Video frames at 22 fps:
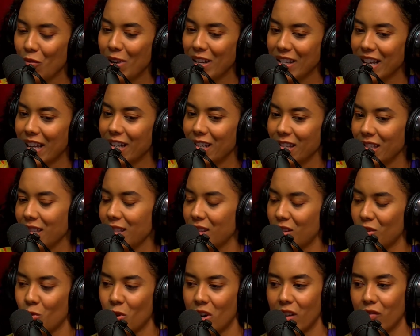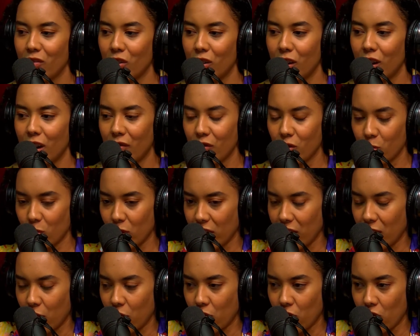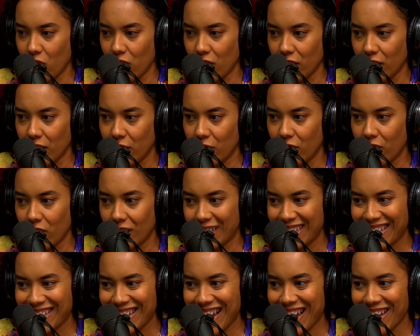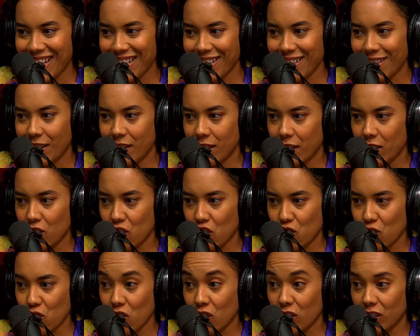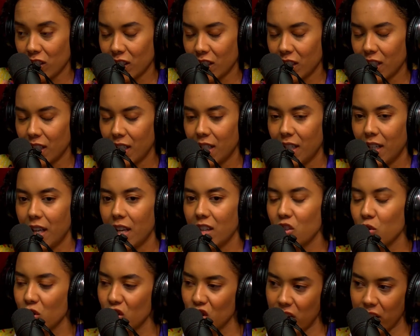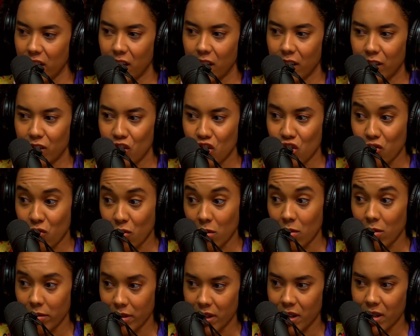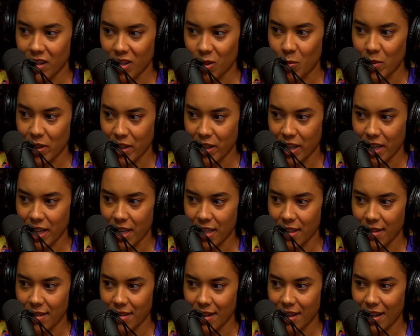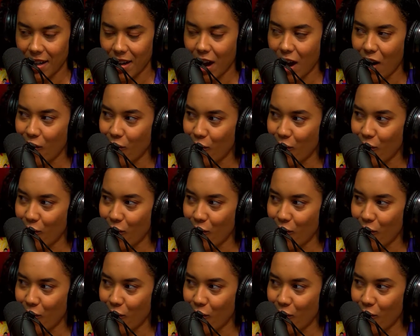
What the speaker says: tendencies is when I feel uncomfortable, I get really, really tight and controlled. And so I was trying to control the experience. And it got